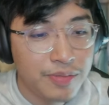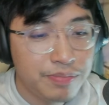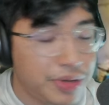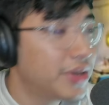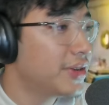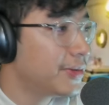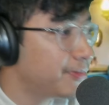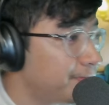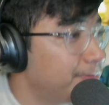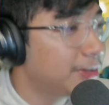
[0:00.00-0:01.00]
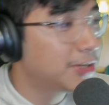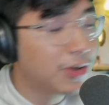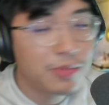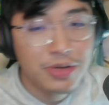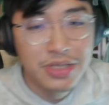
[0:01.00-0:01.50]
But it's
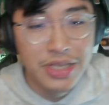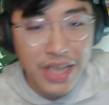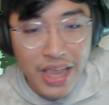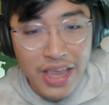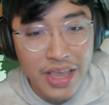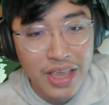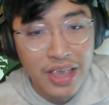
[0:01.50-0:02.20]
almost the day.